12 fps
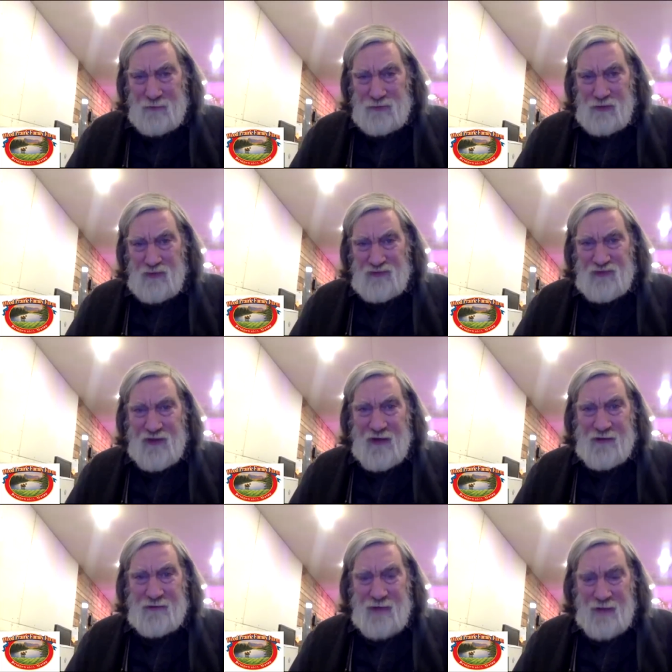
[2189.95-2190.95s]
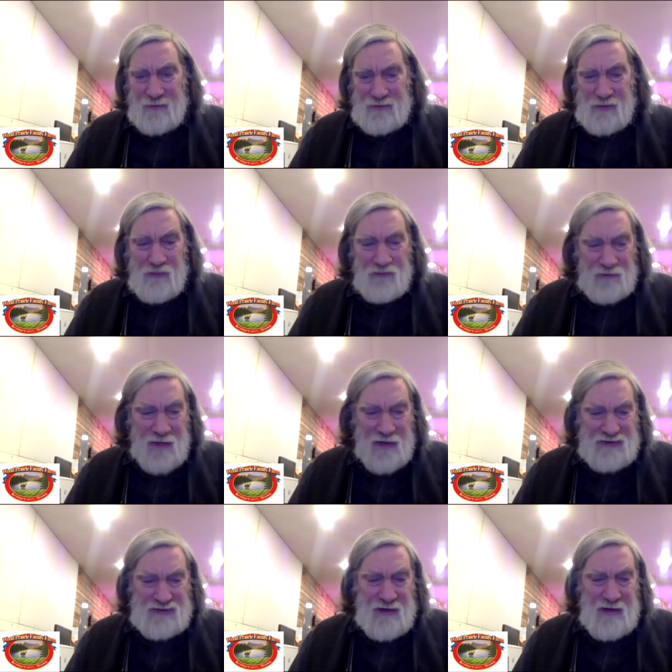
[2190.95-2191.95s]
It's got blue skin and
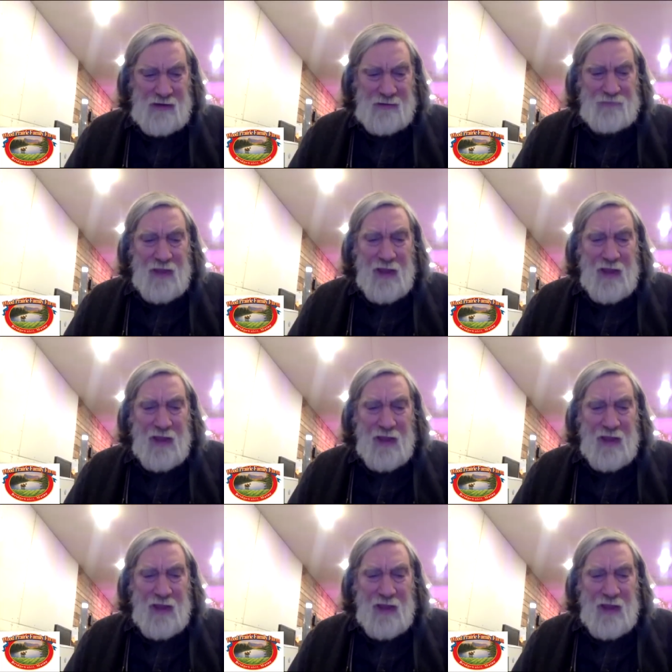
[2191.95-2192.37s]
blue flesh,